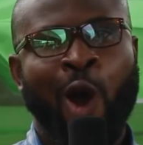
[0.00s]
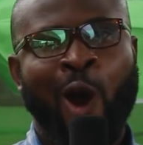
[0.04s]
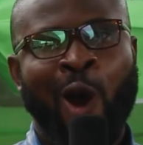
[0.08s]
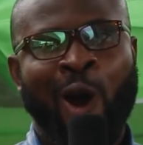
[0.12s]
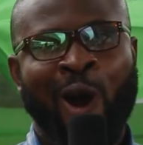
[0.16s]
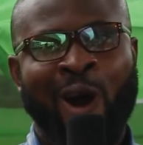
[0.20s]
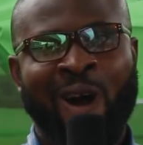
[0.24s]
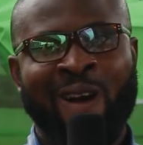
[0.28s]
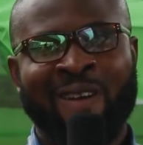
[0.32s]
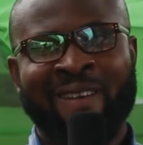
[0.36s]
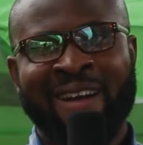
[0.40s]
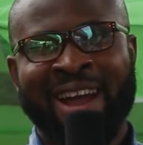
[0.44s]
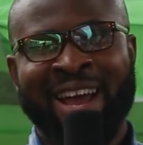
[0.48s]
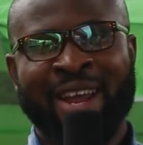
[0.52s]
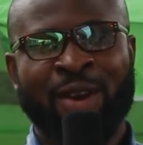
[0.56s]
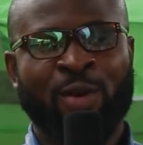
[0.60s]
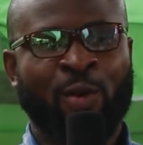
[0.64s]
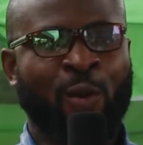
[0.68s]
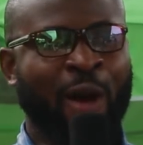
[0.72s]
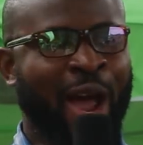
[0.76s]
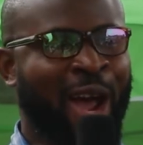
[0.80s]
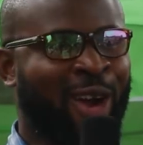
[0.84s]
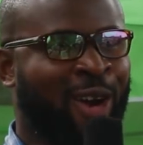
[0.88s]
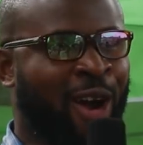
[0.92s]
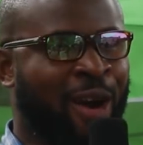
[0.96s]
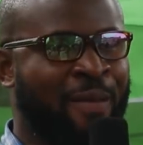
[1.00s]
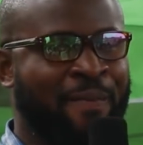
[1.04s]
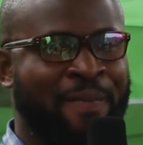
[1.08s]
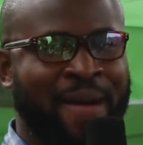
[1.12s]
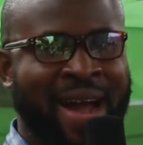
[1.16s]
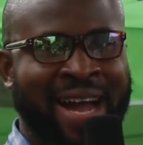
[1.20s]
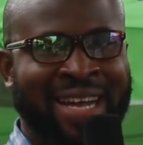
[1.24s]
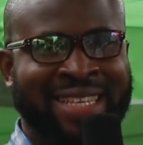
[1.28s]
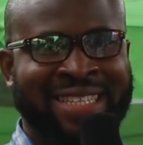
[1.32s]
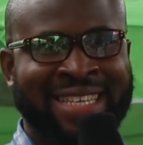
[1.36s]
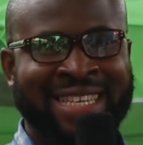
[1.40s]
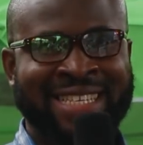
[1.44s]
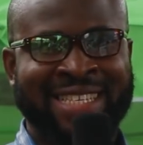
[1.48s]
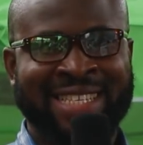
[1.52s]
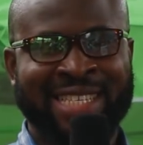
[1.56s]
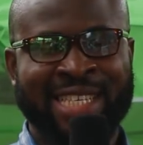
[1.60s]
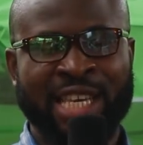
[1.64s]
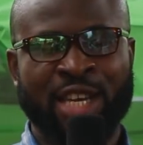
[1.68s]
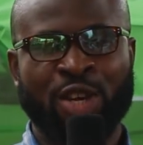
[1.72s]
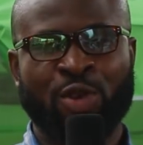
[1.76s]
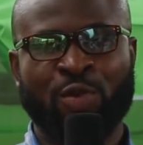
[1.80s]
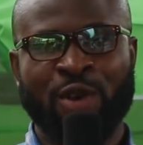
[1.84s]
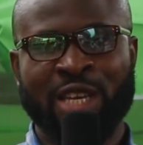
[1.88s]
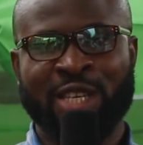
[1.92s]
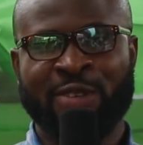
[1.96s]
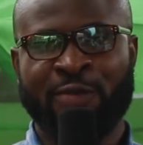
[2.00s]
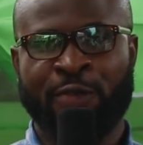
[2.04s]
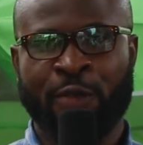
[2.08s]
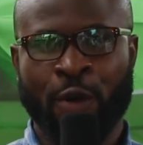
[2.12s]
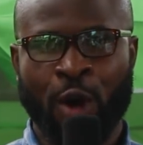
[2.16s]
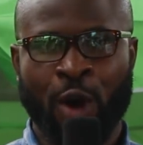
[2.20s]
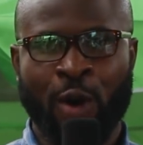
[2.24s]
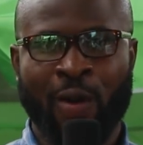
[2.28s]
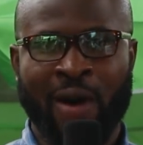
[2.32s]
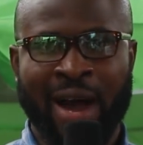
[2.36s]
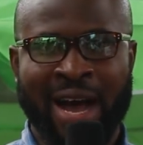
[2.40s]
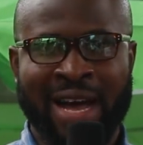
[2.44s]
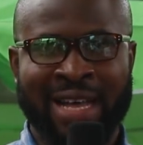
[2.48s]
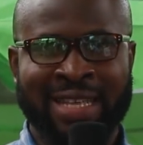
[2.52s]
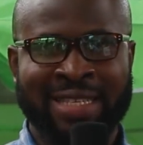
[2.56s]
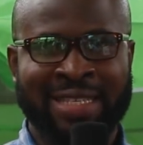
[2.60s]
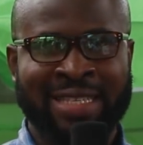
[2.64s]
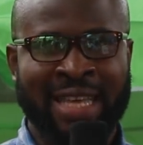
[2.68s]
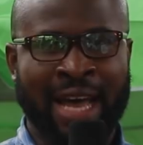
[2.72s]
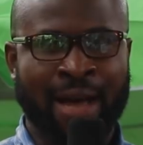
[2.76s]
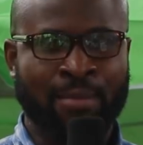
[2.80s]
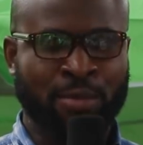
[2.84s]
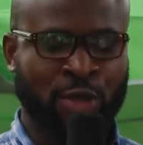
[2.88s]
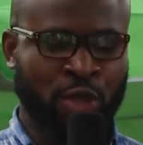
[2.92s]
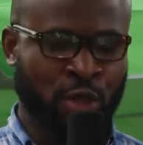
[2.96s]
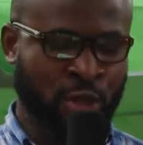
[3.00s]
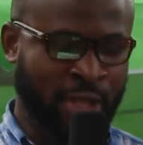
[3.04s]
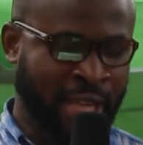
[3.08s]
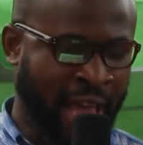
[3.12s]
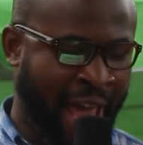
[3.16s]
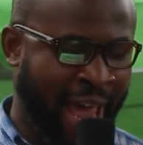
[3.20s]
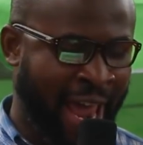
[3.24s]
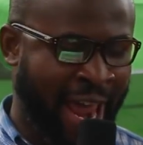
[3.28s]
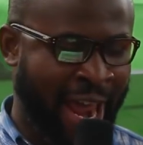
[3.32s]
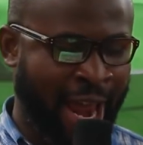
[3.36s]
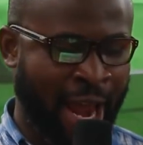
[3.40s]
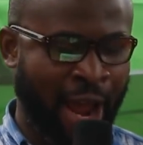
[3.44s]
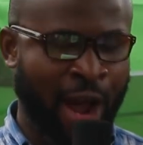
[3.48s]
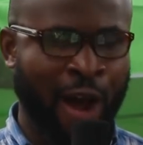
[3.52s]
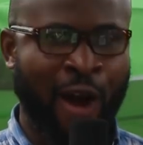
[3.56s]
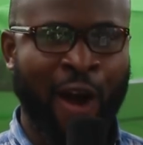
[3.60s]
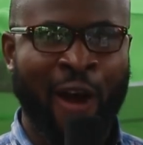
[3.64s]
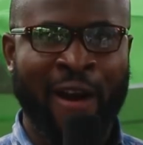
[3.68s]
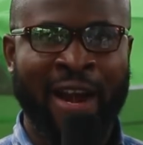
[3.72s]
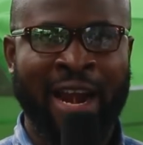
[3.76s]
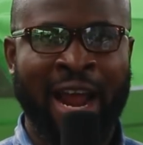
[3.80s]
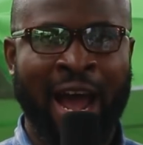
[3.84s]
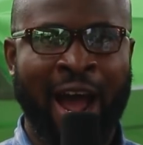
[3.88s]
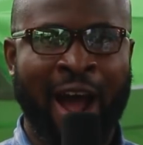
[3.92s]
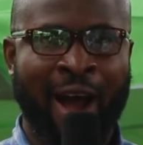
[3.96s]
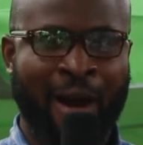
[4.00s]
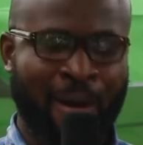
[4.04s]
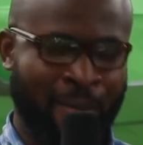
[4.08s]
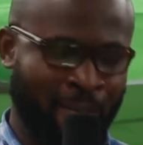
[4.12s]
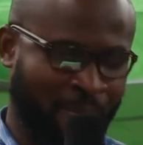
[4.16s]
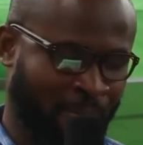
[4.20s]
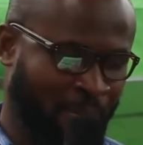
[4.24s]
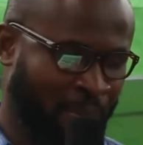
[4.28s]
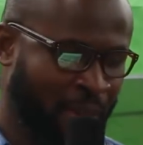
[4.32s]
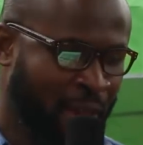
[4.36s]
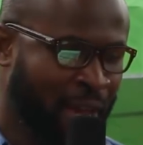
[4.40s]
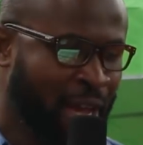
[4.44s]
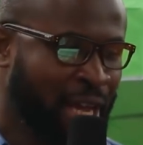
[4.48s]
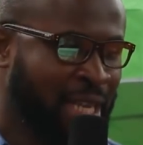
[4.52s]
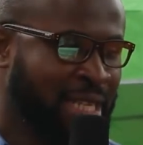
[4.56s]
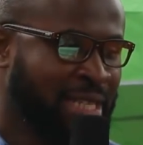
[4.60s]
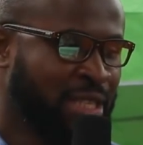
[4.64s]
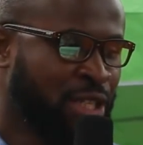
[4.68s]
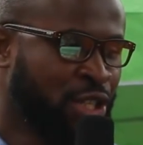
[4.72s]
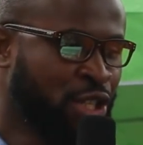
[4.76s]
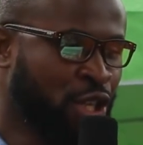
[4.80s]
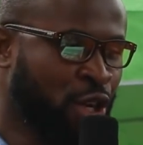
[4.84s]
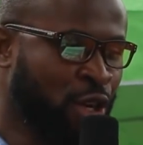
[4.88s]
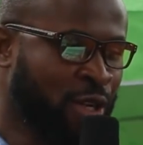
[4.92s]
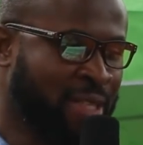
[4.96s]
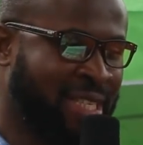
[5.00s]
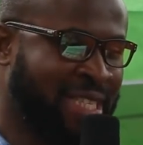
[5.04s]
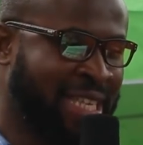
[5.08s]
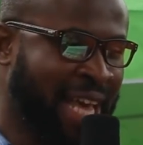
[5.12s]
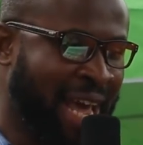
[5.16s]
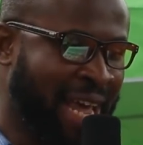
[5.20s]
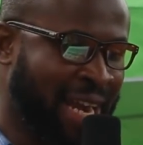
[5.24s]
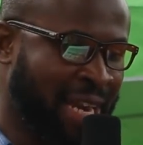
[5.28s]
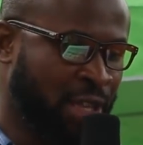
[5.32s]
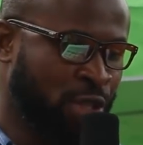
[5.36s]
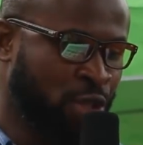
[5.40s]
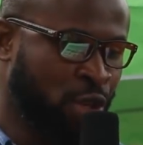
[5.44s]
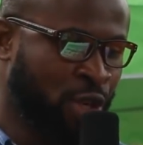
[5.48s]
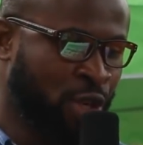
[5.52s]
All right, welcome back, distinguished viewers. Today on New